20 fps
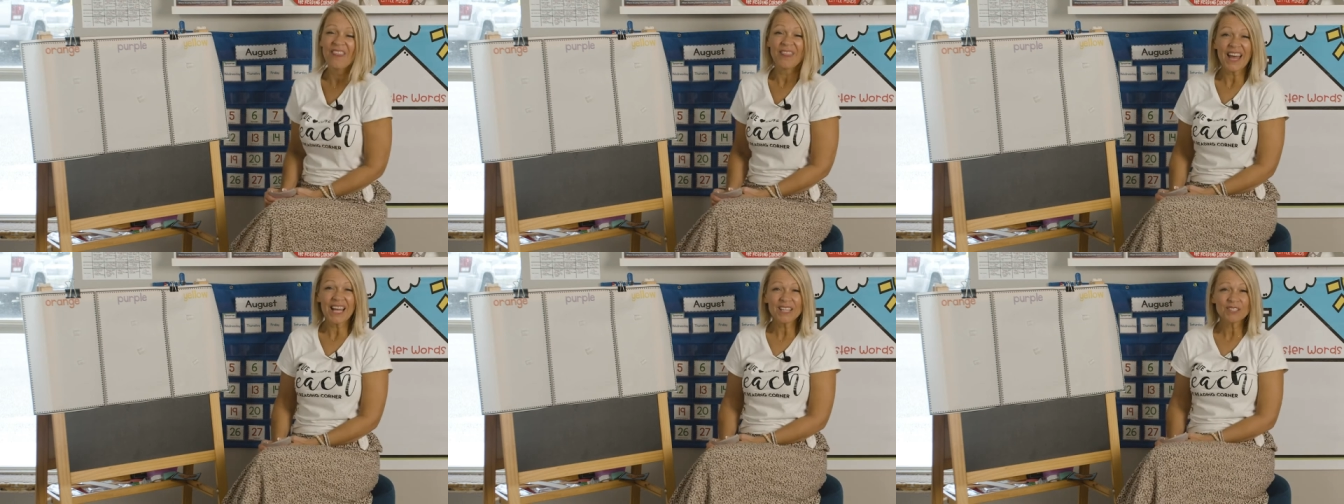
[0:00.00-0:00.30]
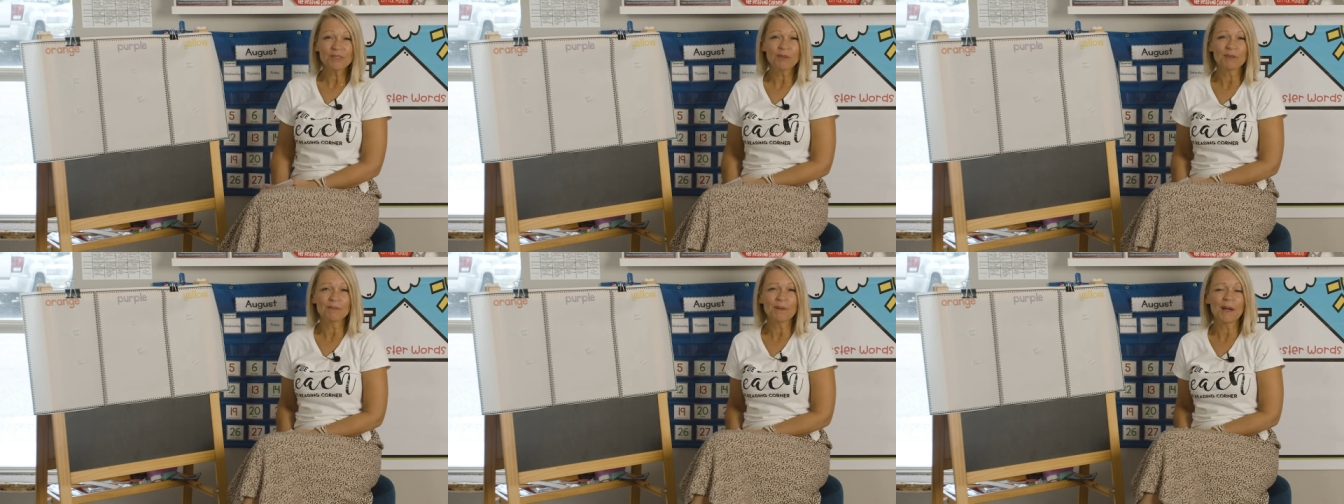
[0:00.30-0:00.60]

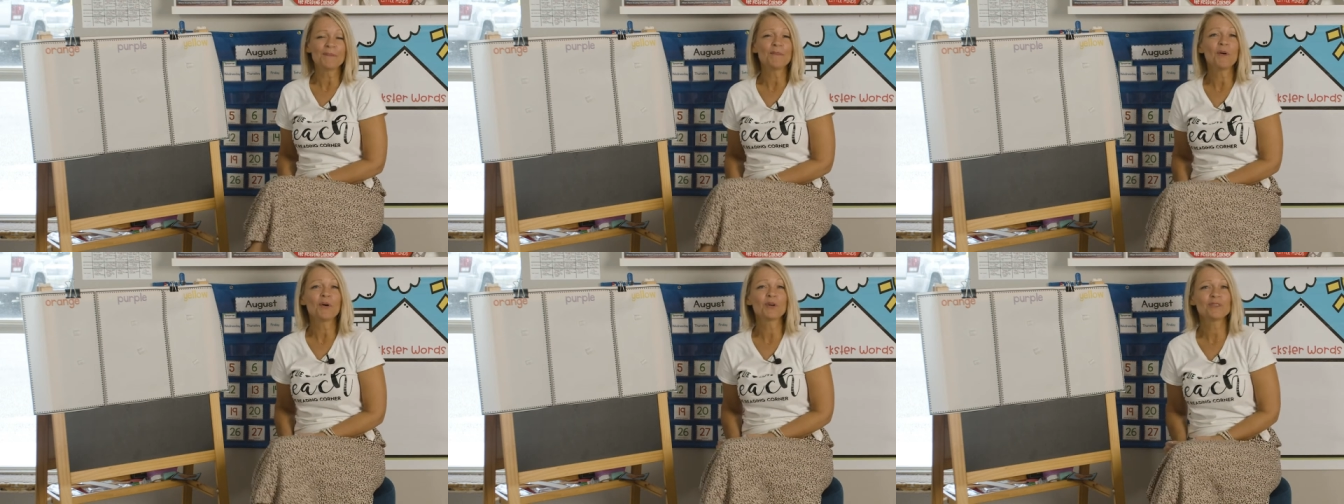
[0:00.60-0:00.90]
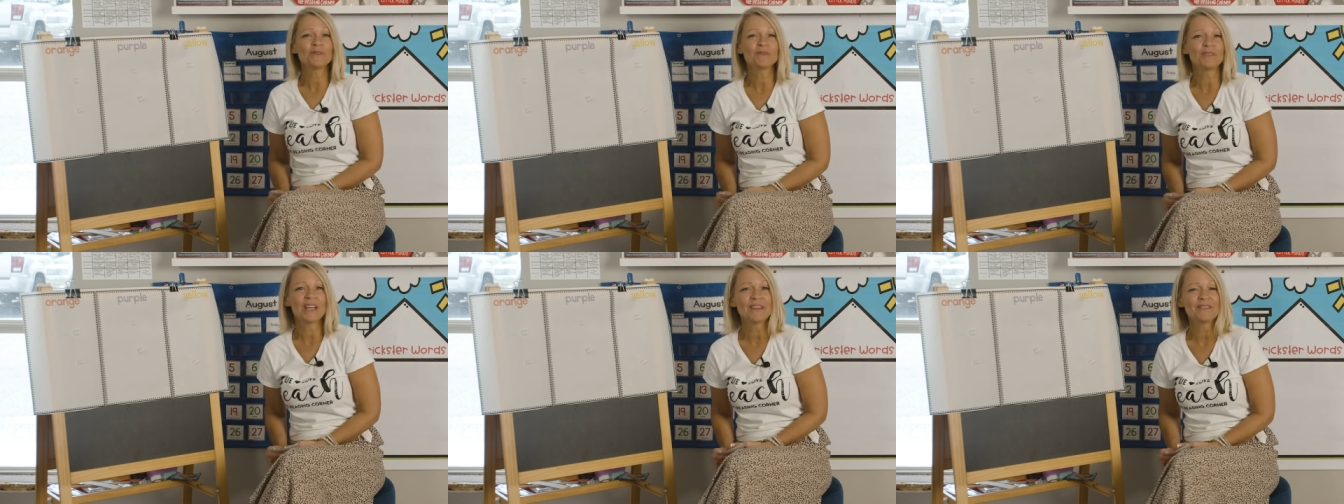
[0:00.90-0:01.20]
That's one of my
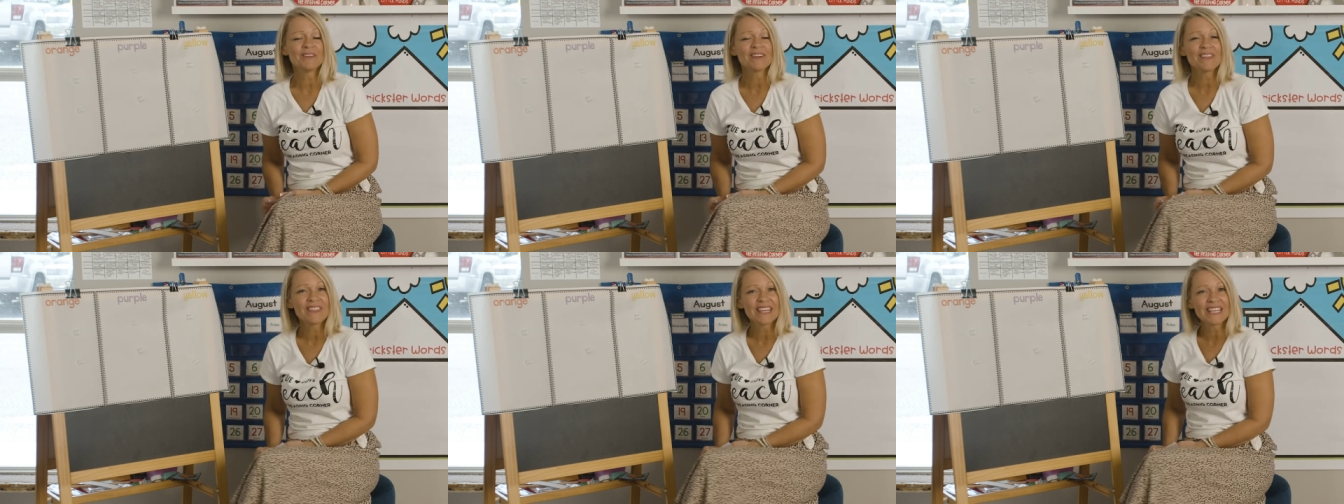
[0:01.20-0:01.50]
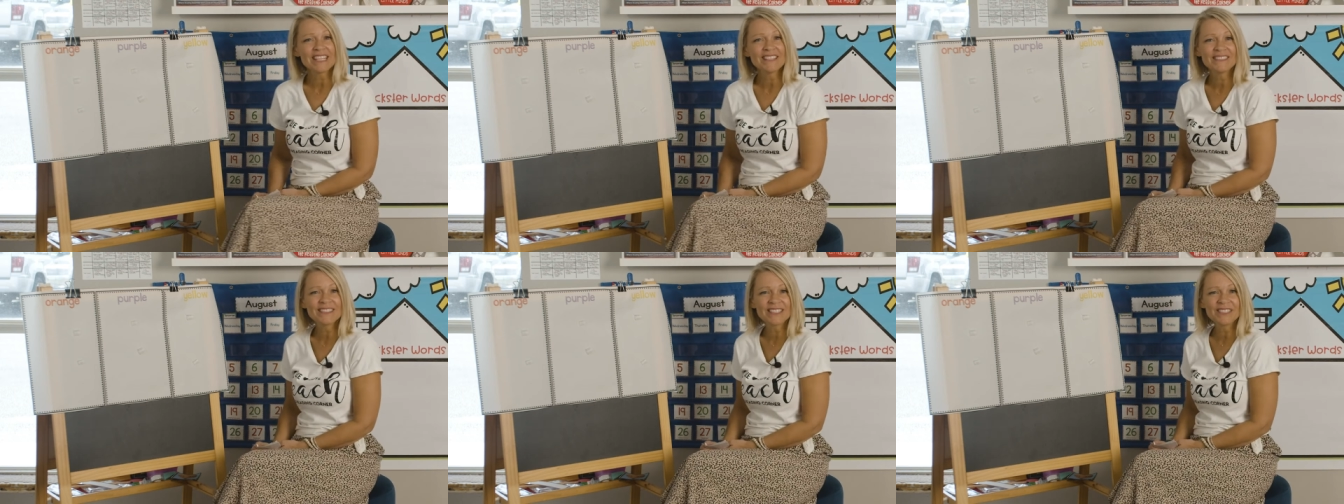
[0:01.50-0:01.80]
most favorite
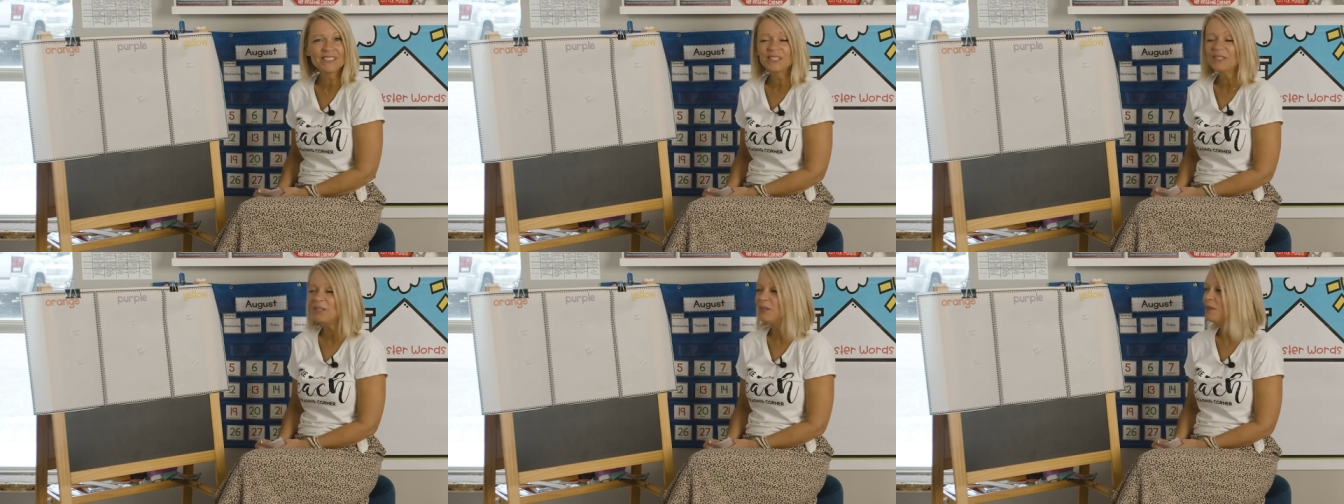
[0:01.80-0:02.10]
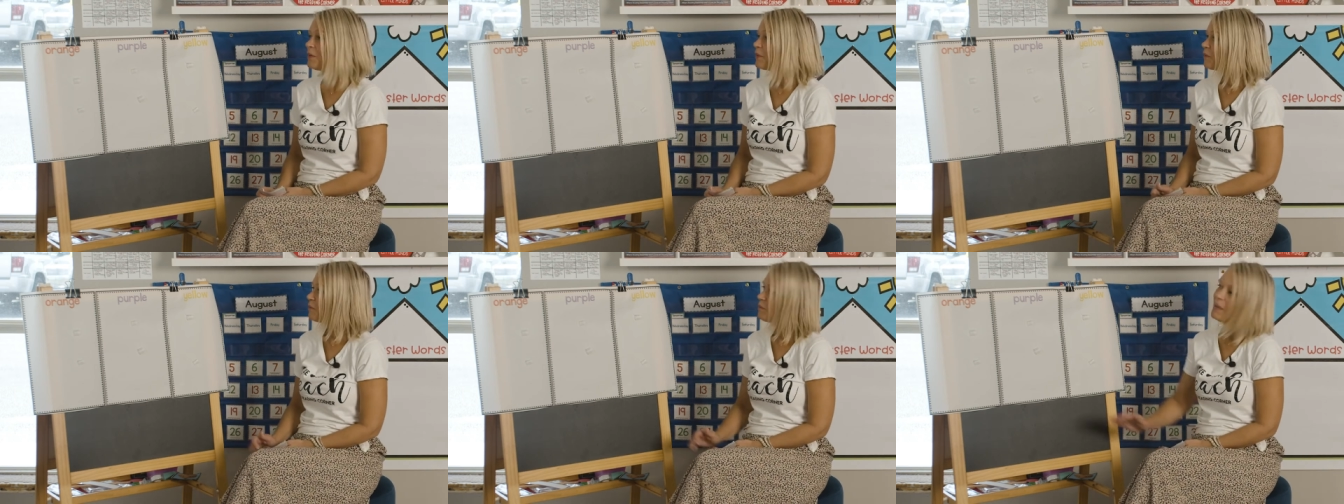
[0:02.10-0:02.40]
things to
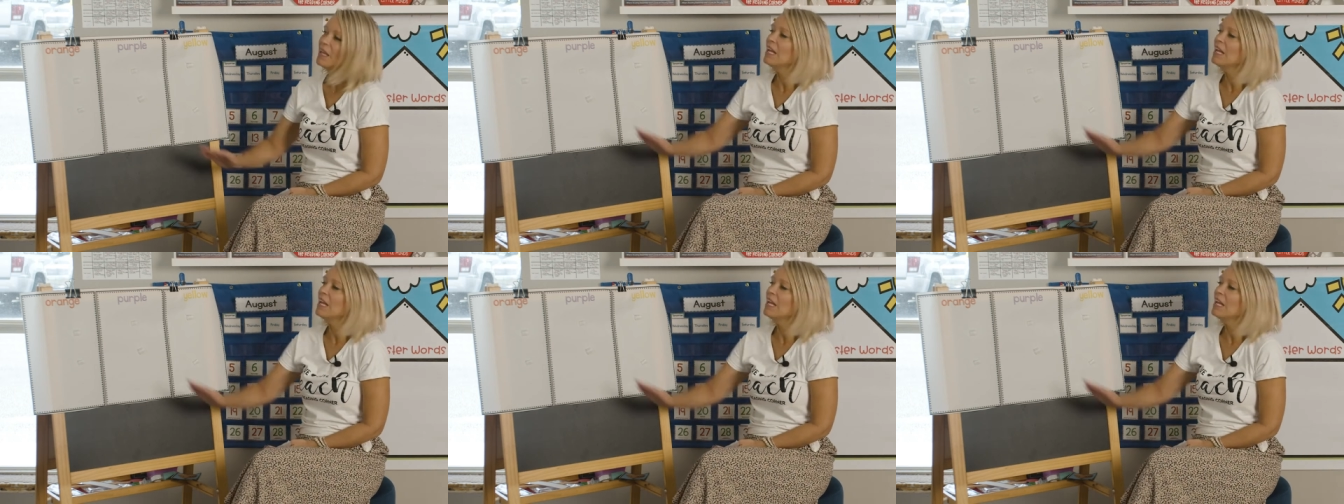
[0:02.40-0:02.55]
do.